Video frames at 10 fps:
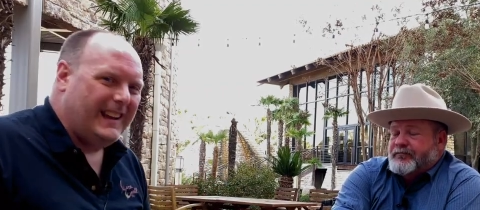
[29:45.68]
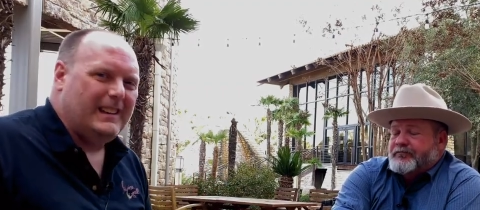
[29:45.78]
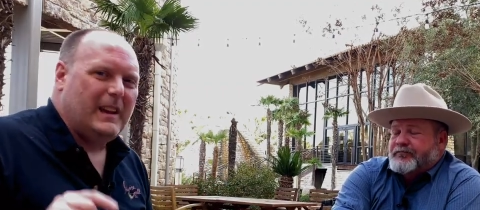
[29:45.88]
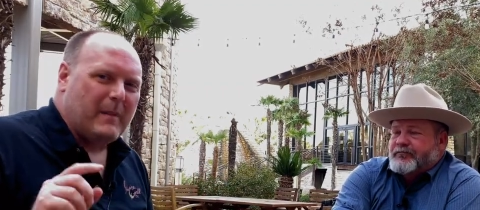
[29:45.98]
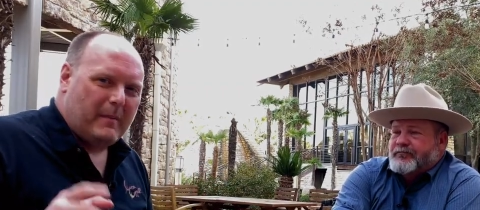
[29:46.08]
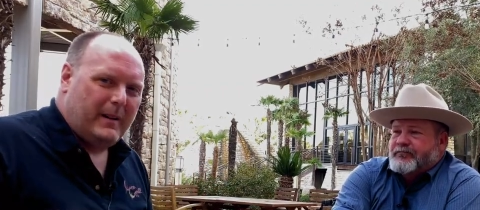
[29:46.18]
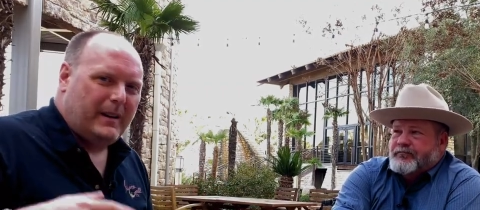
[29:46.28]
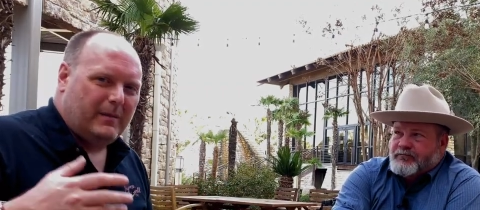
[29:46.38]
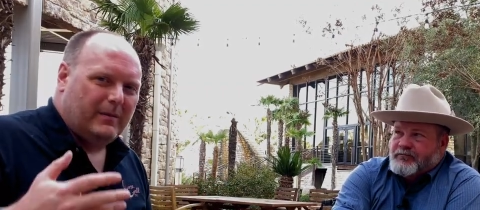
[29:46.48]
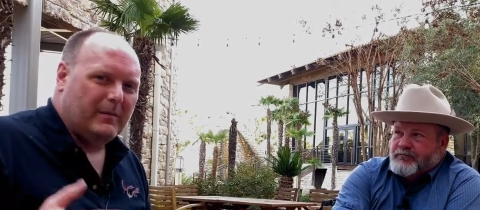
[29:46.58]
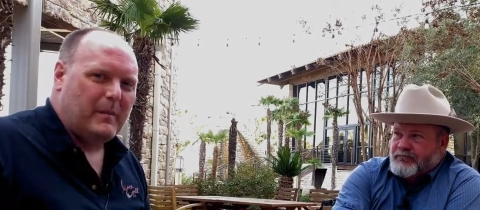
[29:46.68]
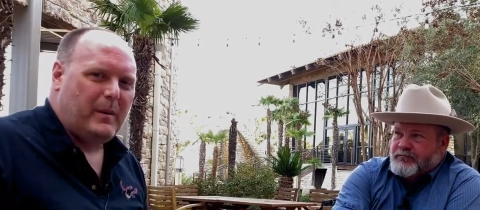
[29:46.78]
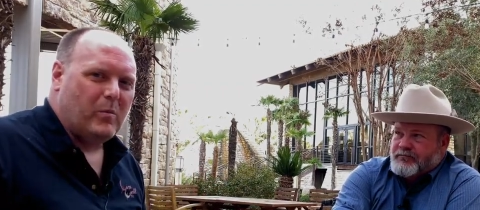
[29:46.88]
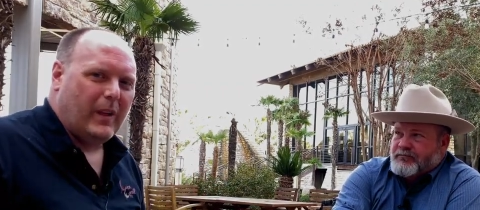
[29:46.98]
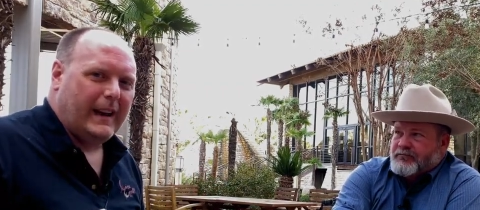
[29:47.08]
Speaker 1: They might be might be
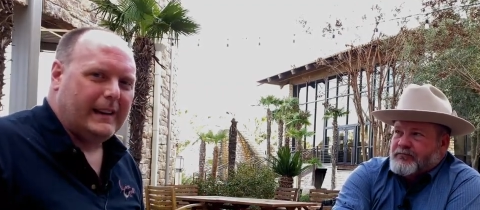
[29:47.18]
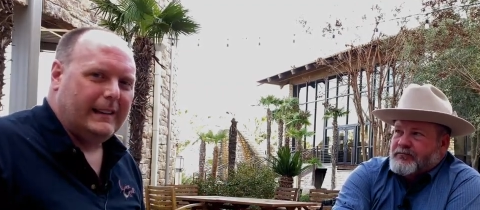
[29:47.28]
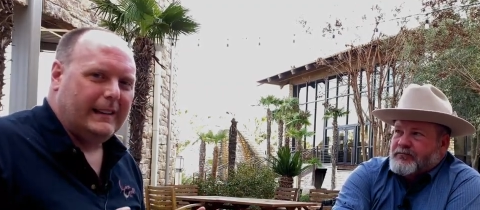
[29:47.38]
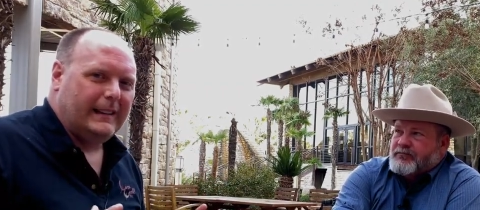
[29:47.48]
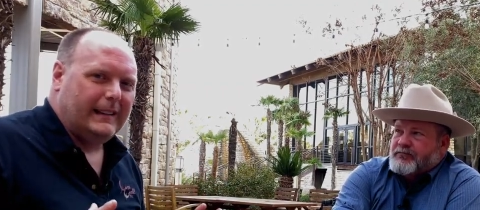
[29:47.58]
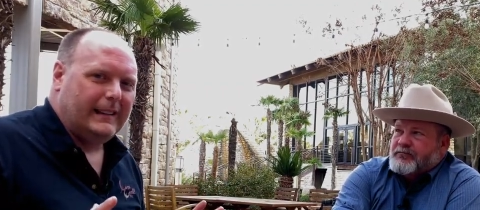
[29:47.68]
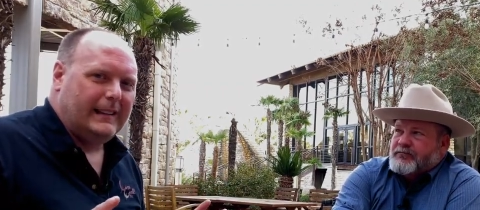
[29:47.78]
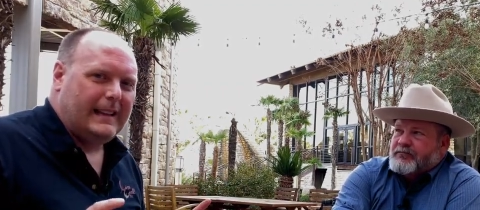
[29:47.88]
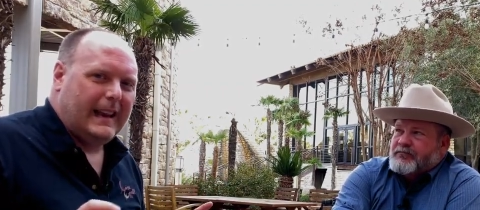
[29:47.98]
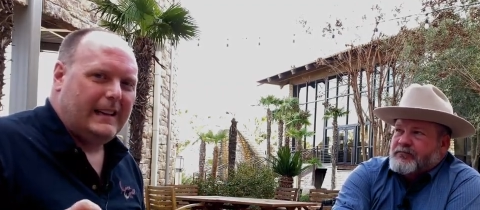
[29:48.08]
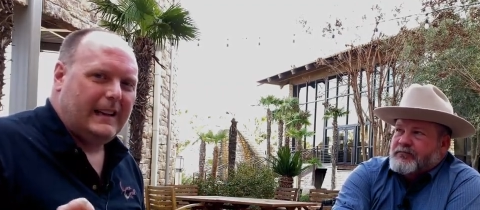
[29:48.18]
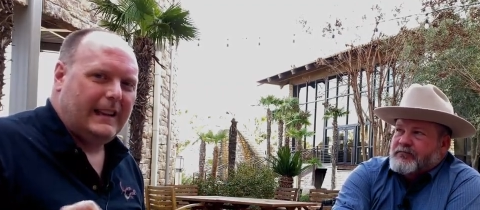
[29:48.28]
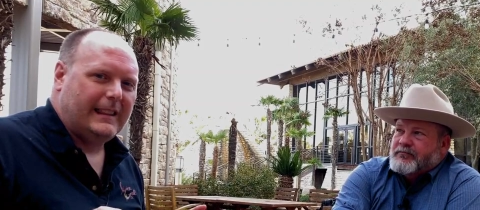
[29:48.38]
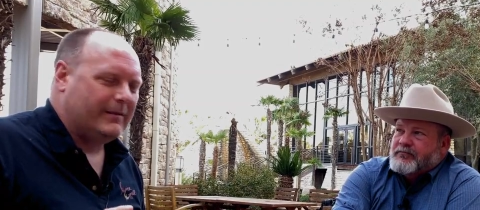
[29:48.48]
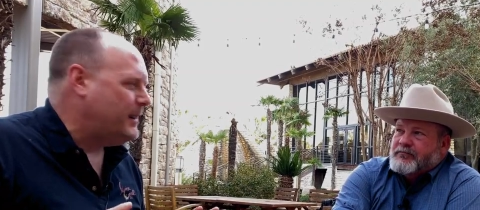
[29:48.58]
more like
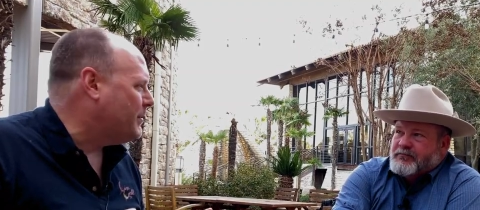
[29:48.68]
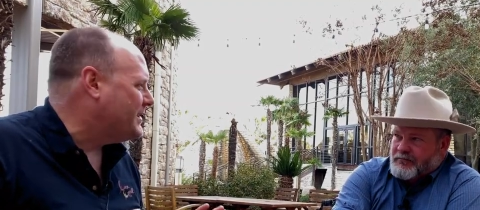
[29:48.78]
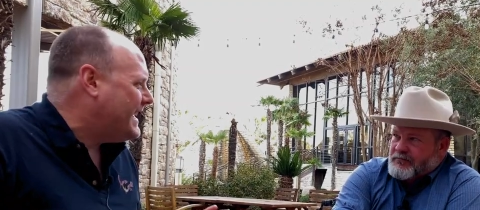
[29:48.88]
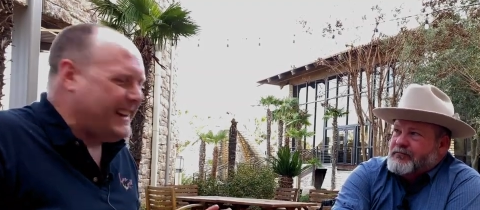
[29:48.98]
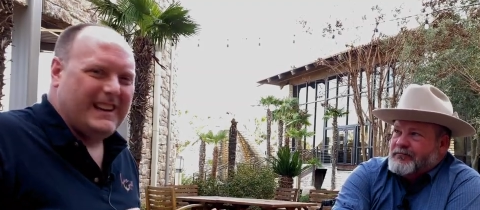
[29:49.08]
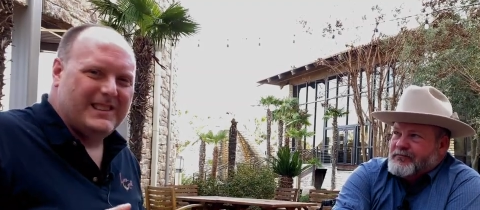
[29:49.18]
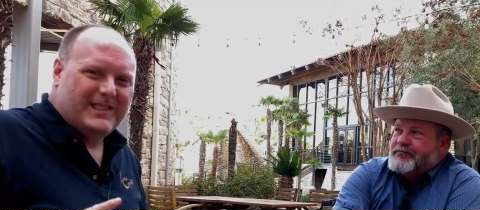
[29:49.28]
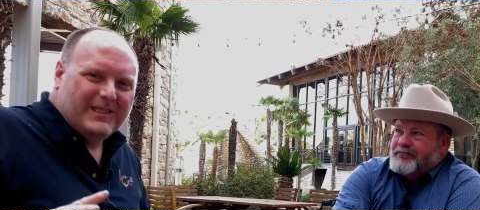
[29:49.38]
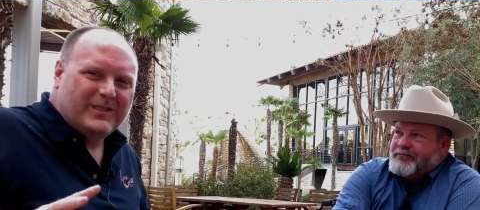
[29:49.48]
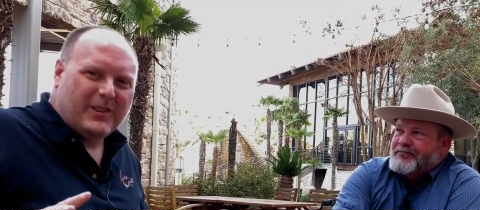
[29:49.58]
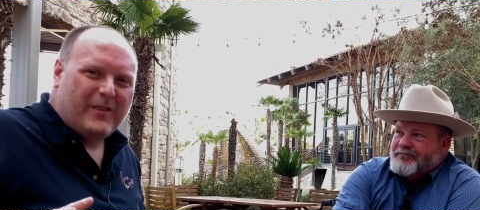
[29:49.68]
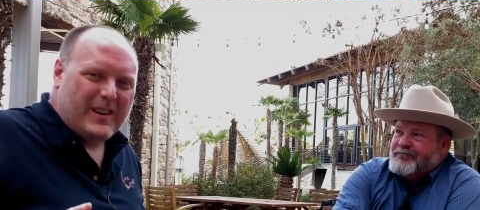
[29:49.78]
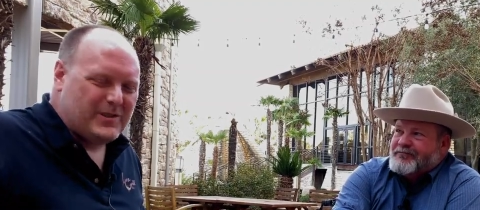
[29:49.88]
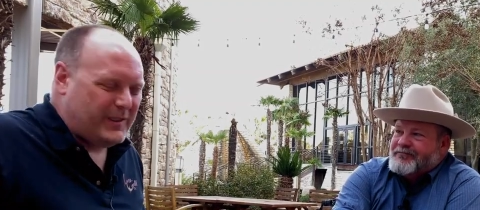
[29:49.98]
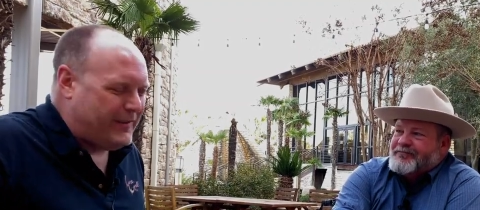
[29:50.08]
93% is
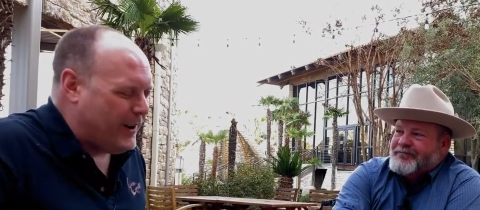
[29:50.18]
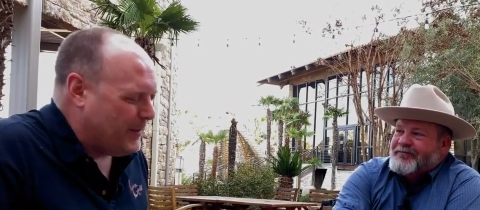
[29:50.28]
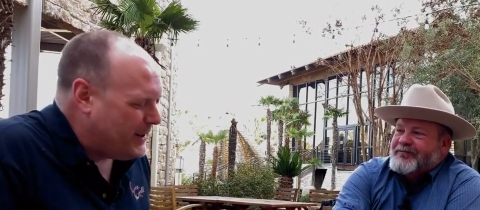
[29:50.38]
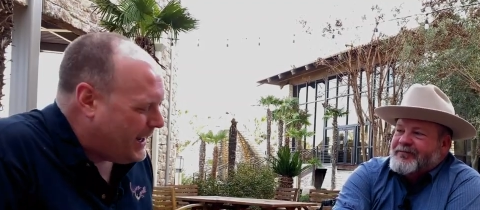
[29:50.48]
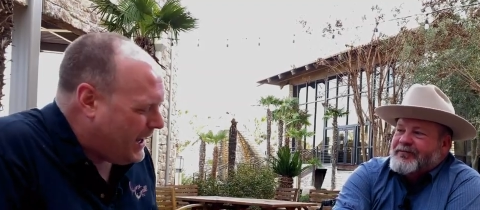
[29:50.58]
conventionally farmed.